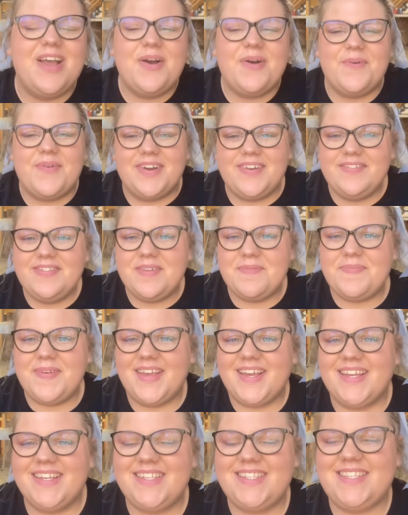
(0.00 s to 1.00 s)
of the
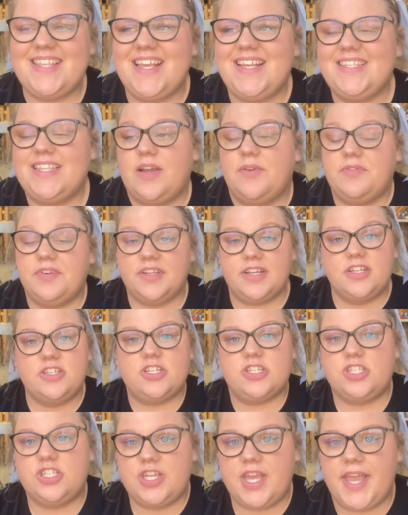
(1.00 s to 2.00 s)
biggest things that really
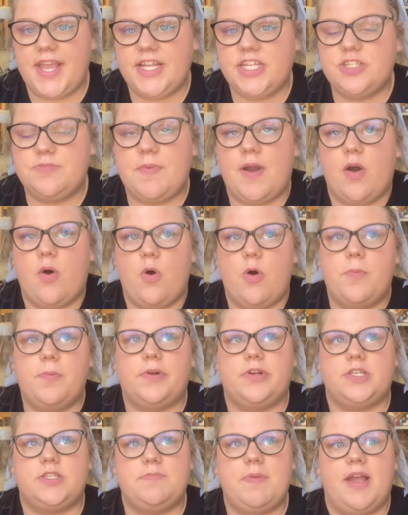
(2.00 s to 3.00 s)
just changed my whole
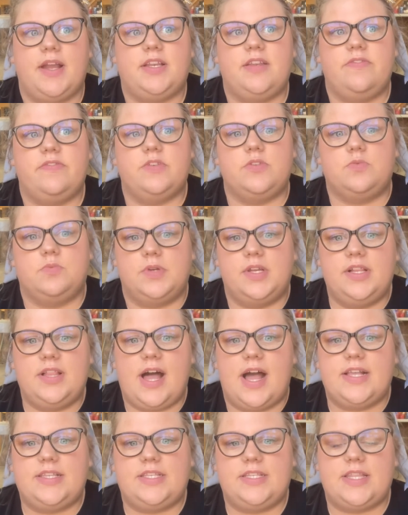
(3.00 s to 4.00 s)
perspective is
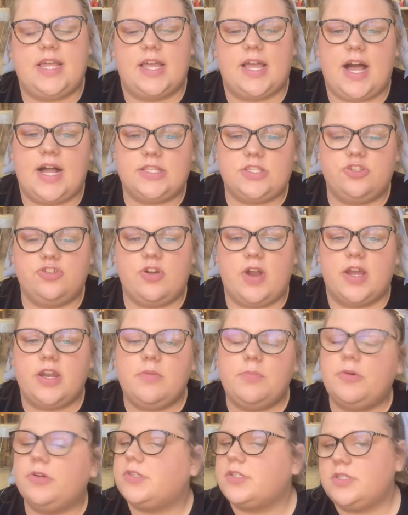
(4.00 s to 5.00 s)
realizing that God's trying to
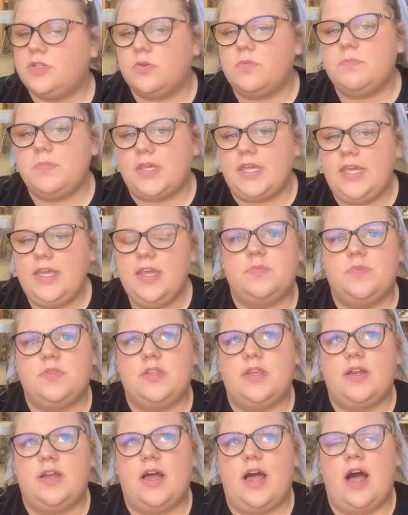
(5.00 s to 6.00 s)
pursue me.
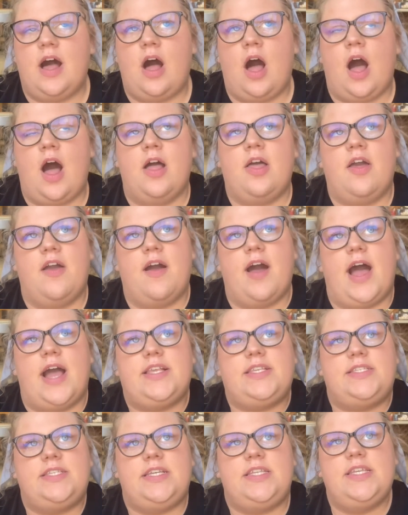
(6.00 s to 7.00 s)
I
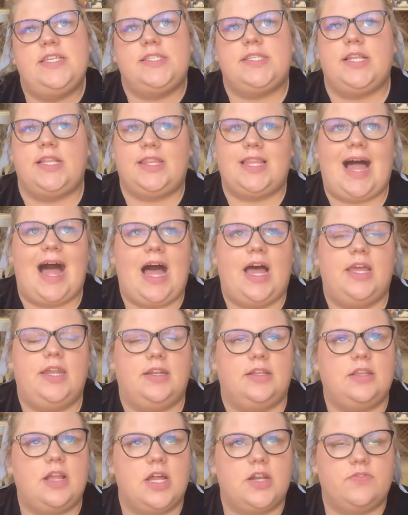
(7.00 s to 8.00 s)
see this a lot in
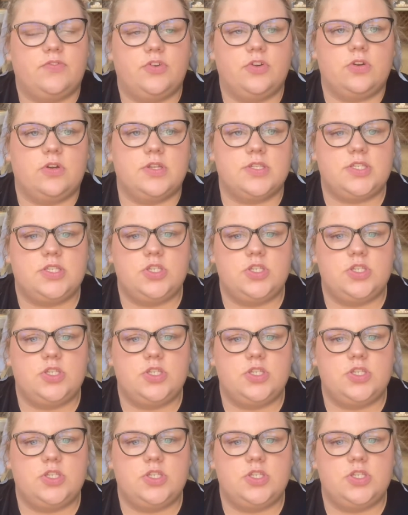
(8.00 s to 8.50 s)
a lot of girls.